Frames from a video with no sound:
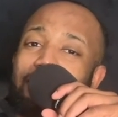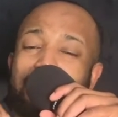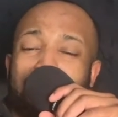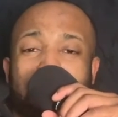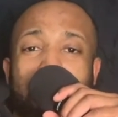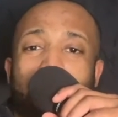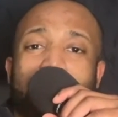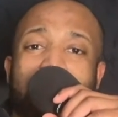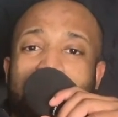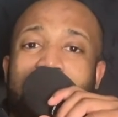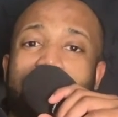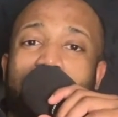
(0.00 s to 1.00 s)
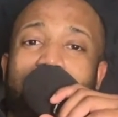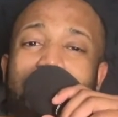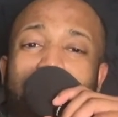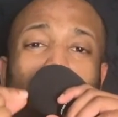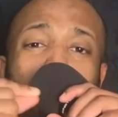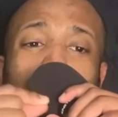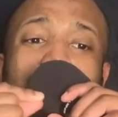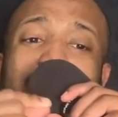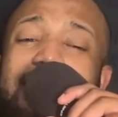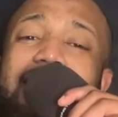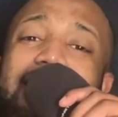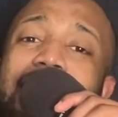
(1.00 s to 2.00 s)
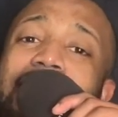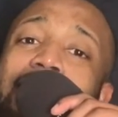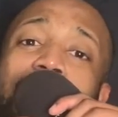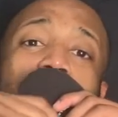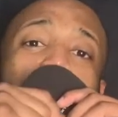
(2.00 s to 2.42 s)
being someone's savior, that you don't take care